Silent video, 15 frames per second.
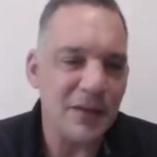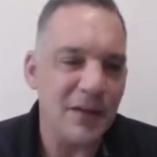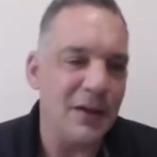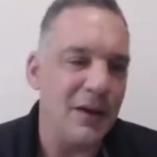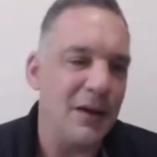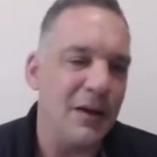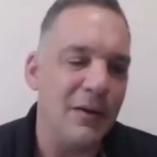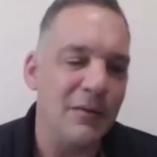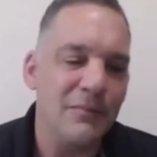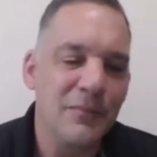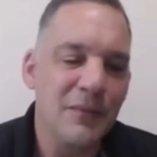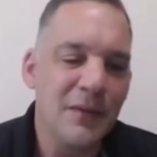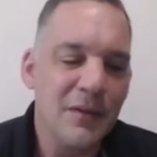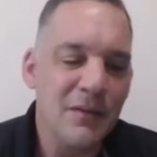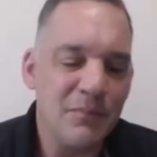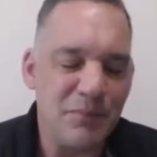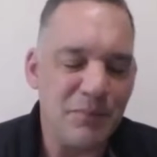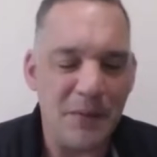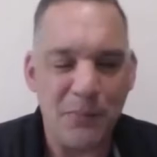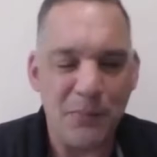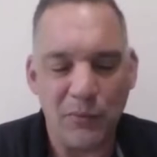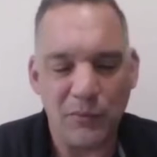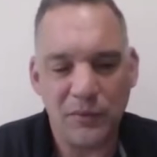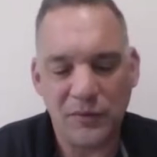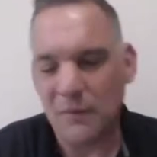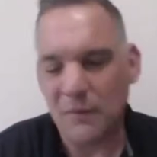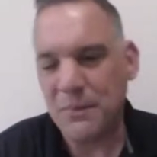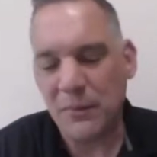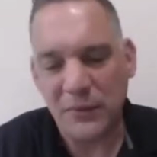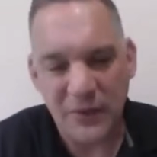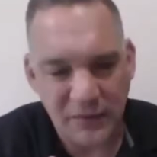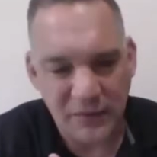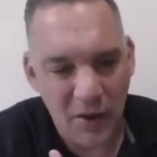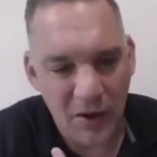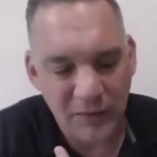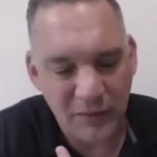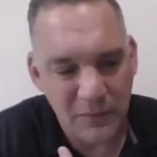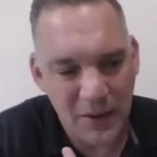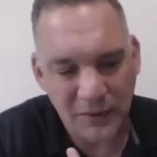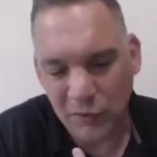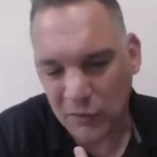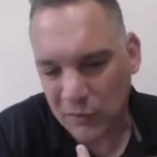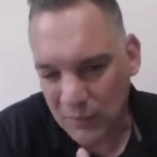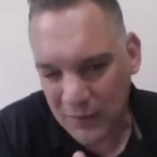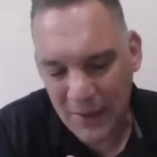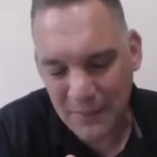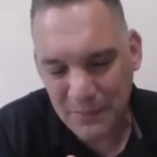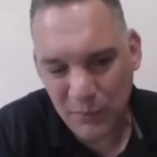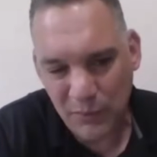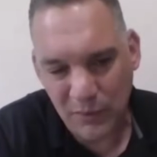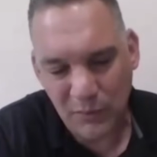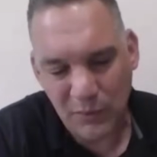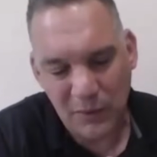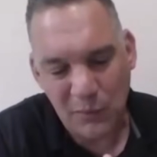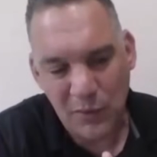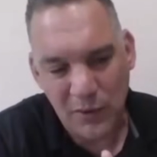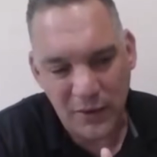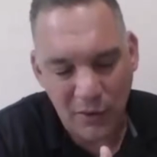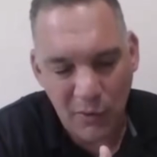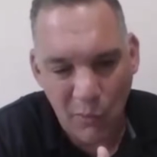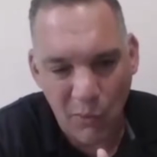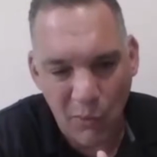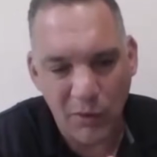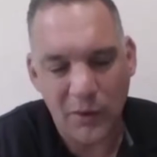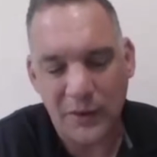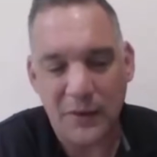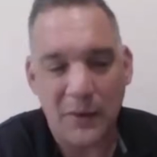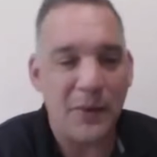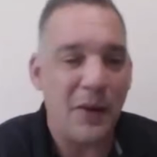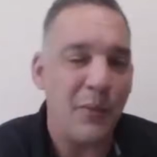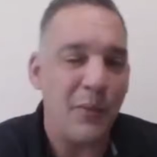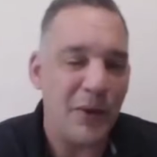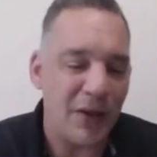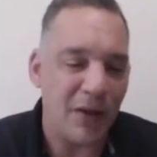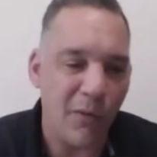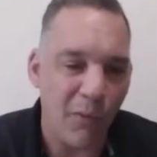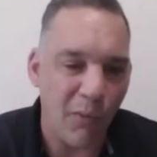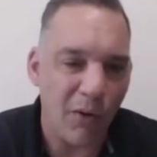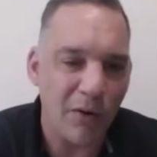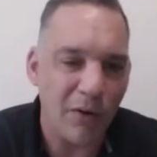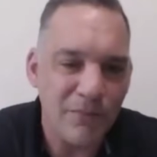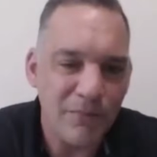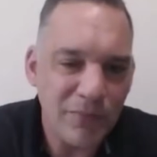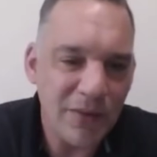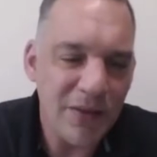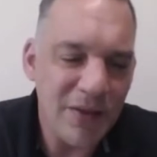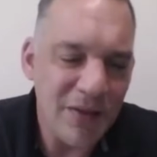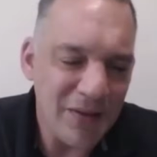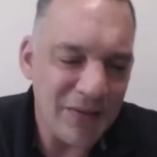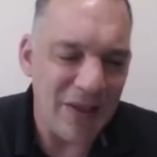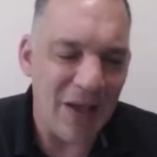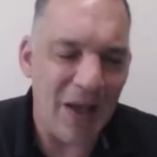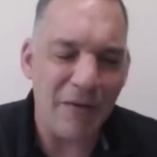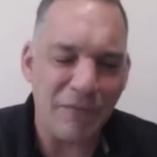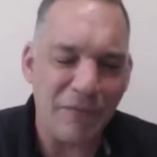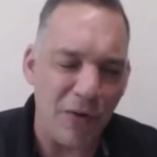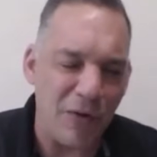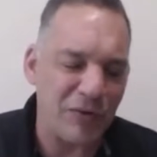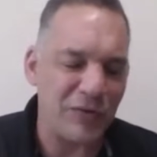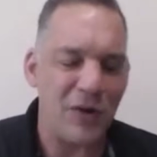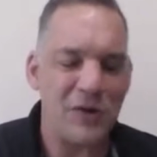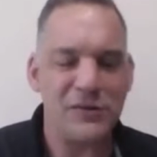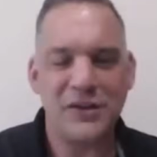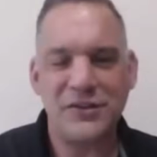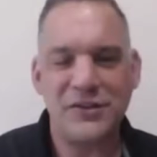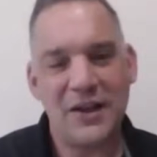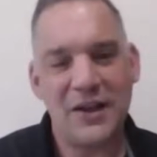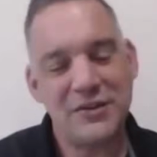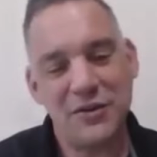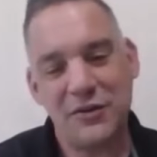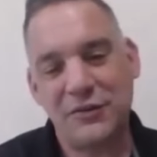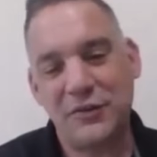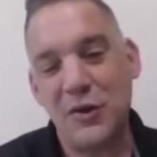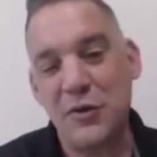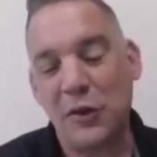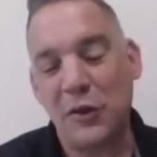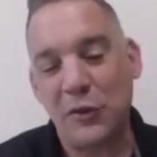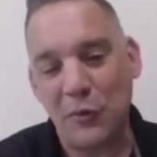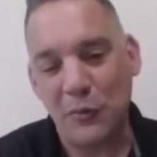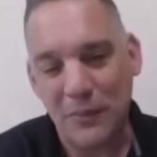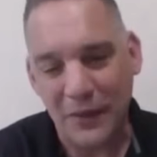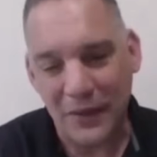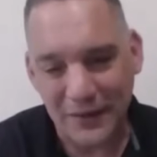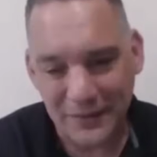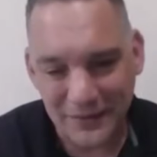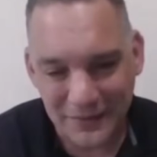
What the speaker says: Some people did talk to me. I told them what happened when I won in court. And then when I went in court, now folks started to change their tune a little bit.